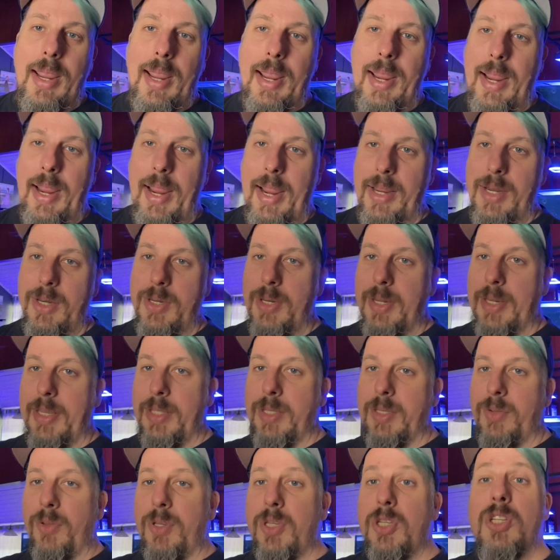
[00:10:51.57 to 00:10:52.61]
and you
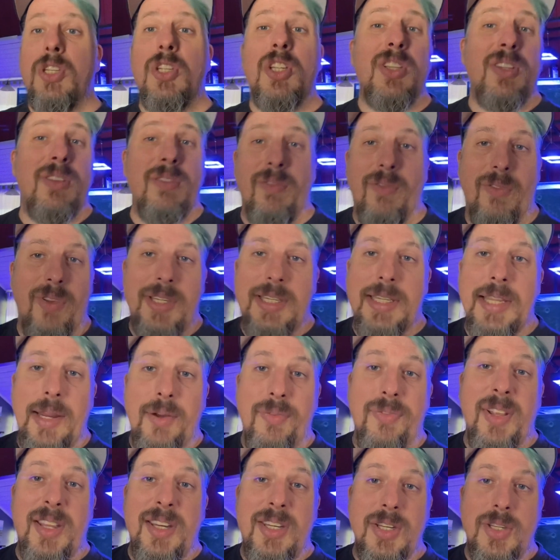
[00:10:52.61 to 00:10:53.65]
can
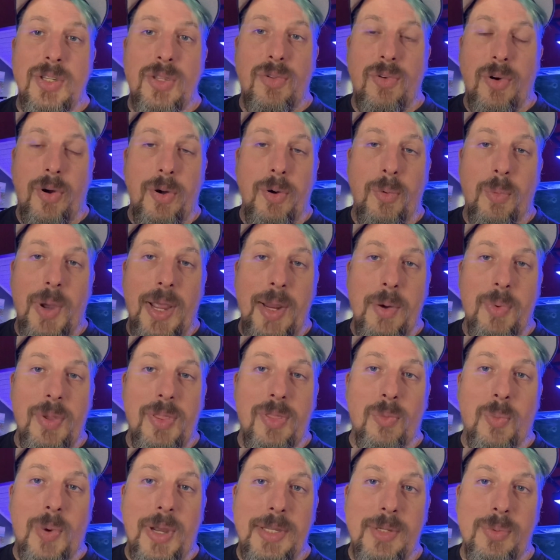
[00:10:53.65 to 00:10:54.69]
safely just throw it away with the
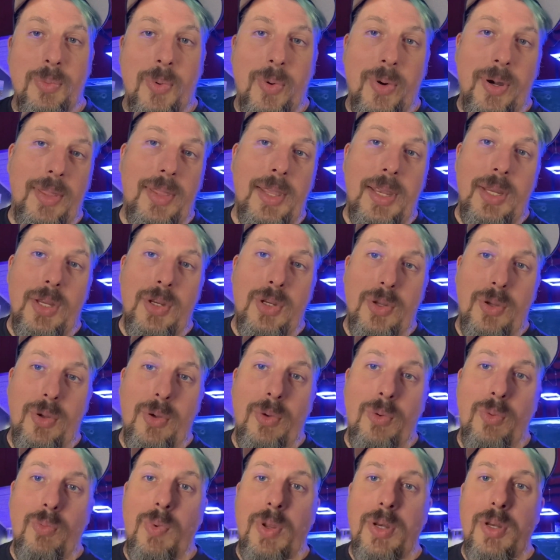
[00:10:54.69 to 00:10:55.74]
wastewater that you
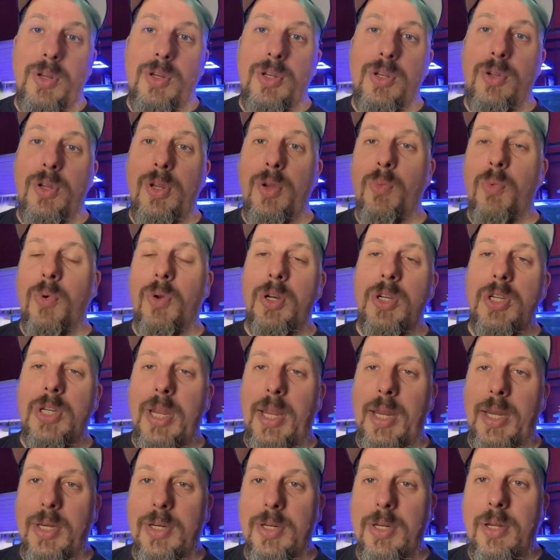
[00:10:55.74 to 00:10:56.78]
do when you do your water
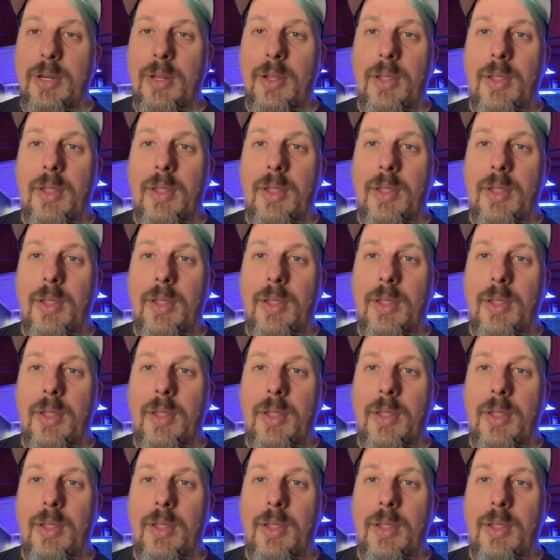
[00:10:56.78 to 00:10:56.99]
change.